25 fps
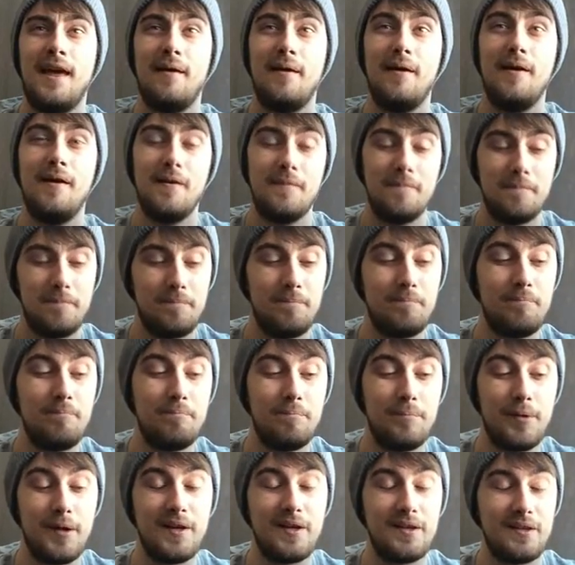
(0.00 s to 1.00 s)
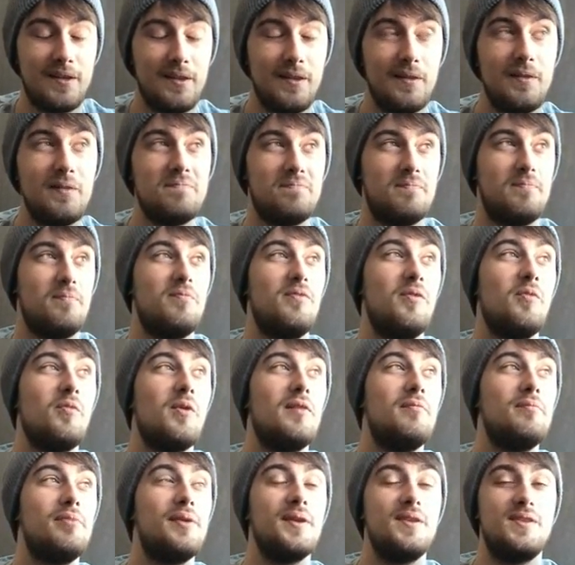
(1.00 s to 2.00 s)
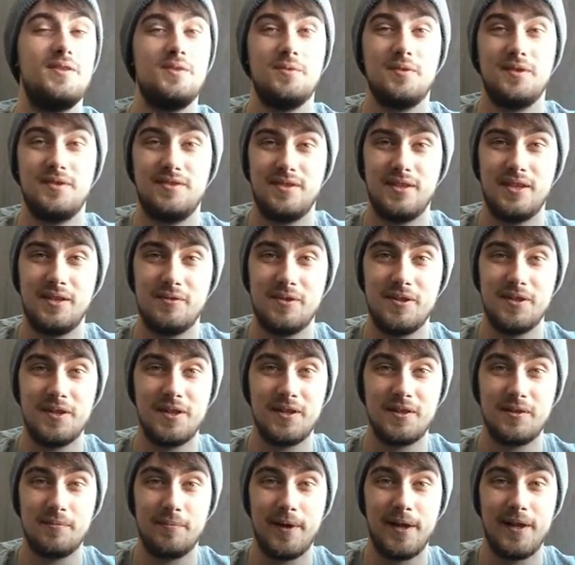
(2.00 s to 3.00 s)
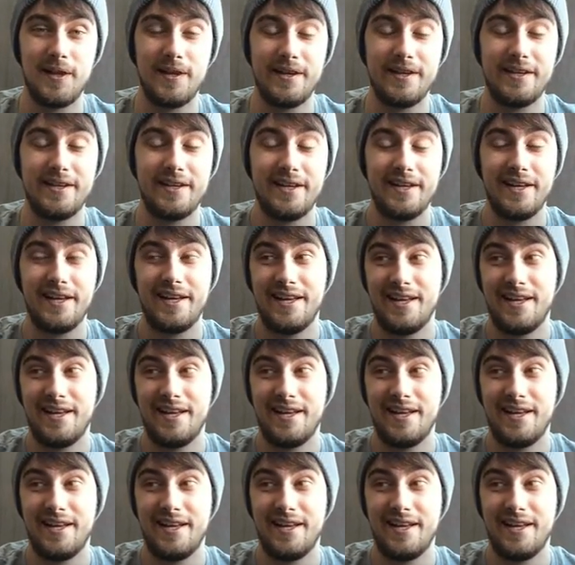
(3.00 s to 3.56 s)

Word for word: Um, but the one place you want to see when you go to Bel Air